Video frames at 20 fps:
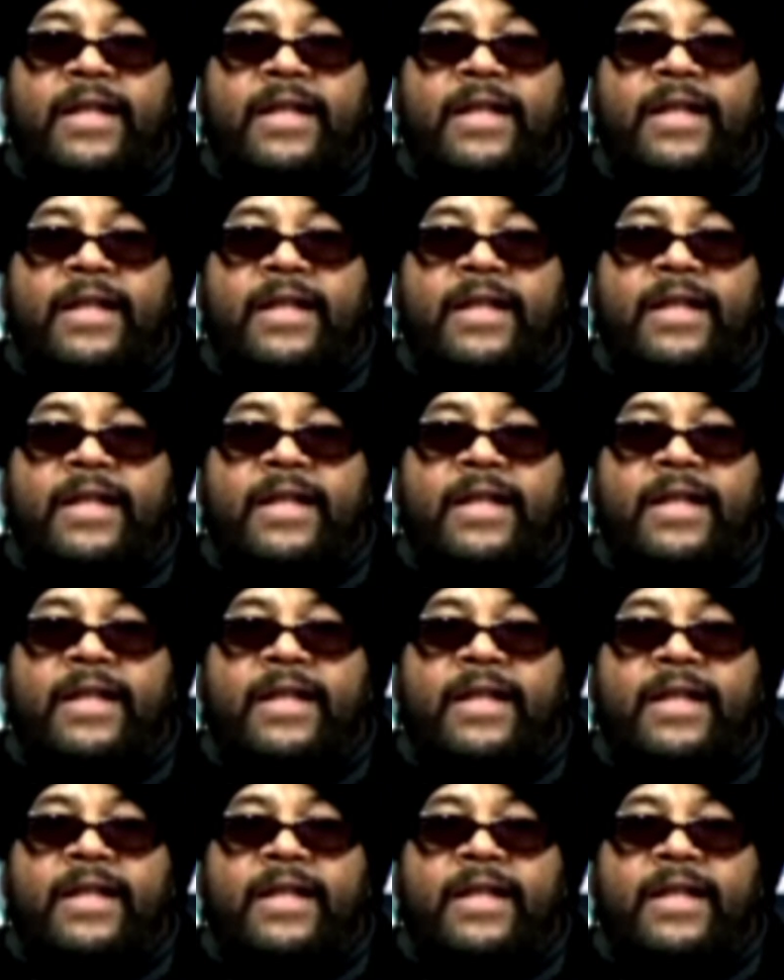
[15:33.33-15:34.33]

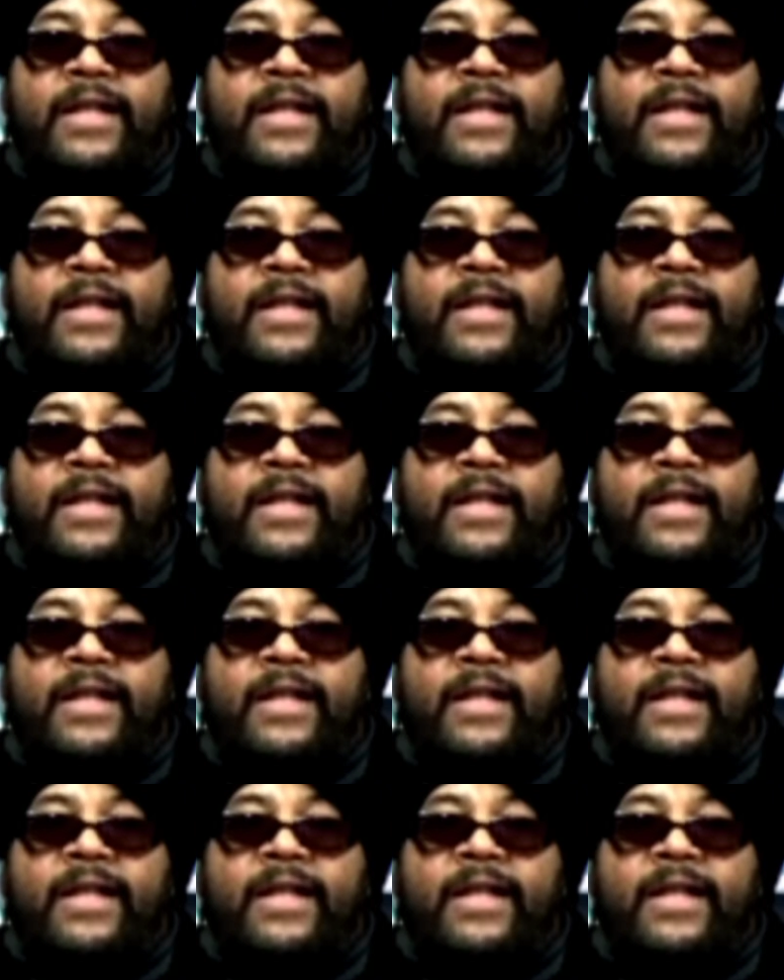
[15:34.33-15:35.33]

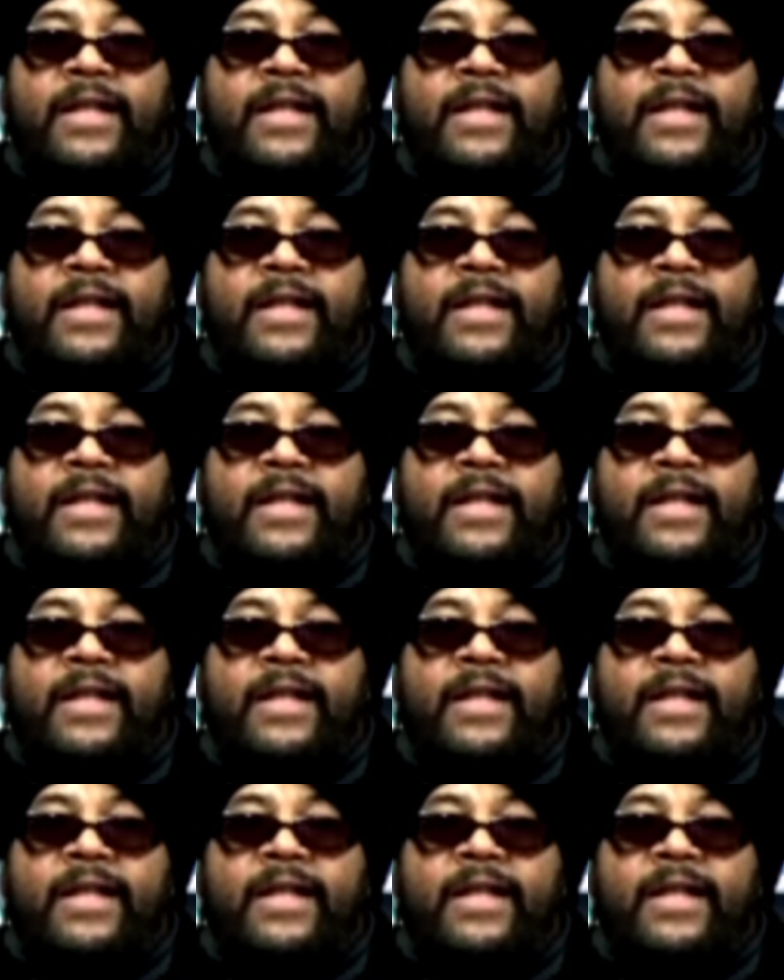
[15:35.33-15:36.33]

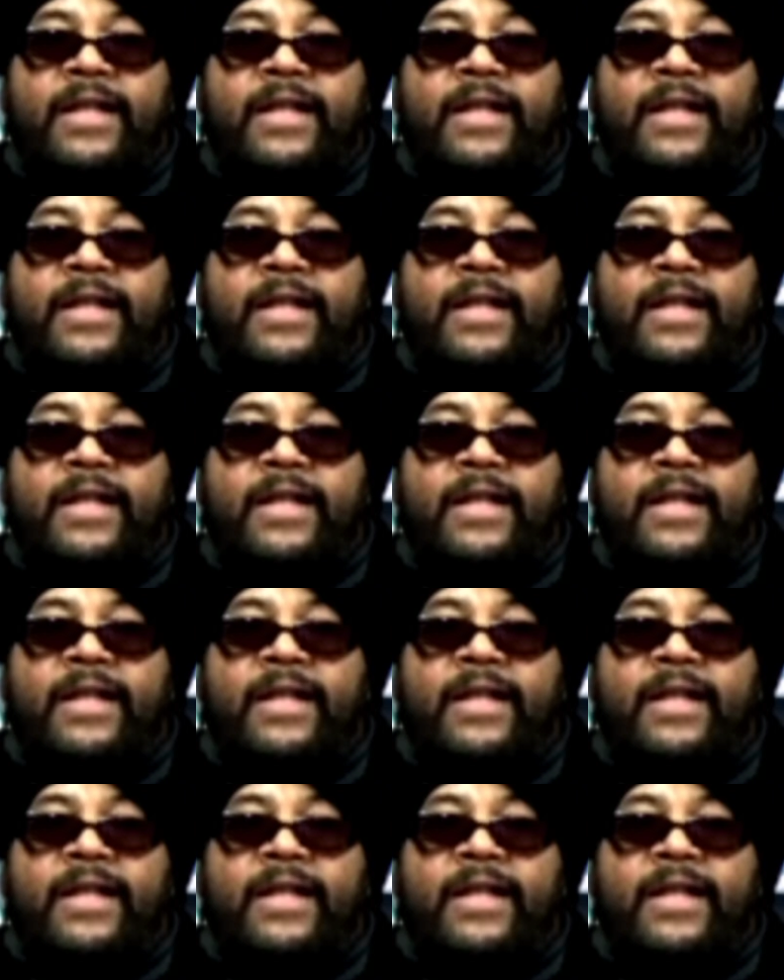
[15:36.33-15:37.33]

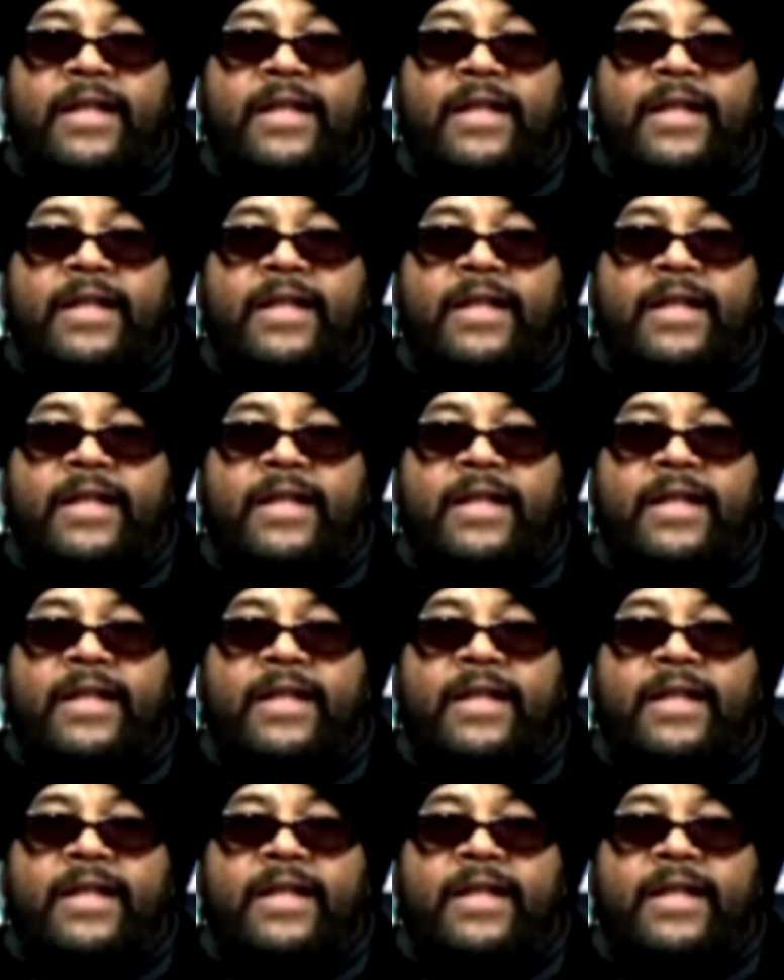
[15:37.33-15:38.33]

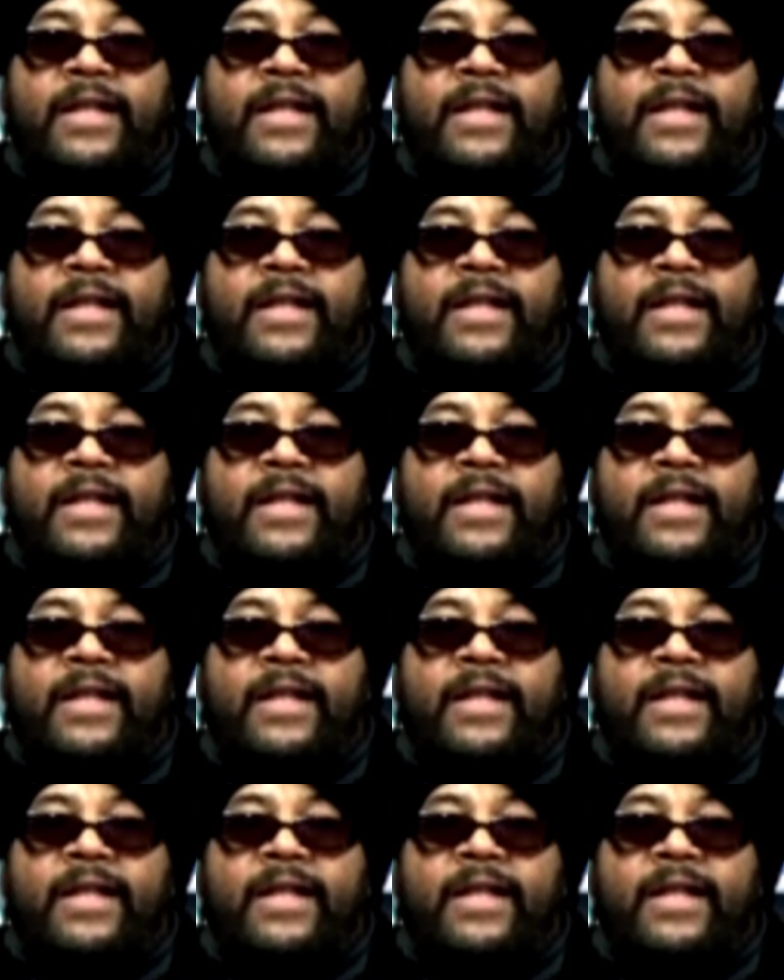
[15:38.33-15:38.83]
[no speech]